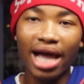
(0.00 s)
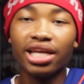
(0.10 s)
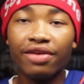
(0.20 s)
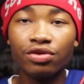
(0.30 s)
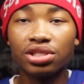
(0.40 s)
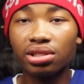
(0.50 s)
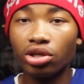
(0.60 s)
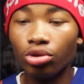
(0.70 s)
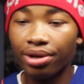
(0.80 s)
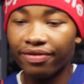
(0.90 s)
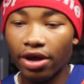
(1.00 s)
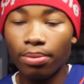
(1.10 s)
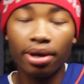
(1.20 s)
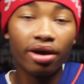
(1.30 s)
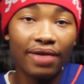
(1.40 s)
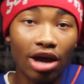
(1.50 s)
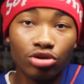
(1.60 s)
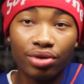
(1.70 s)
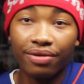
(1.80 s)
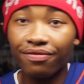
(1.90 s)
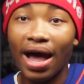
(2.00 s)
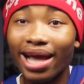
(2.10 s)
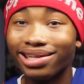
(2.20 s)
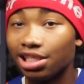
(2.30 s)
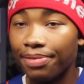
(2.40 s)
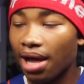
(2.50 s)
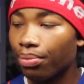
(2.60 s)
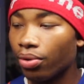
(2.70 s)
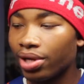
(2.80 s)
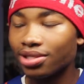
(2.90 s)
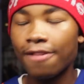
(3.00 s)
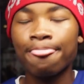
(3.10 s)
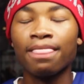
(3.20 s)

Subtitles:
I can give you just a little bit of help of how you can find these bad boys.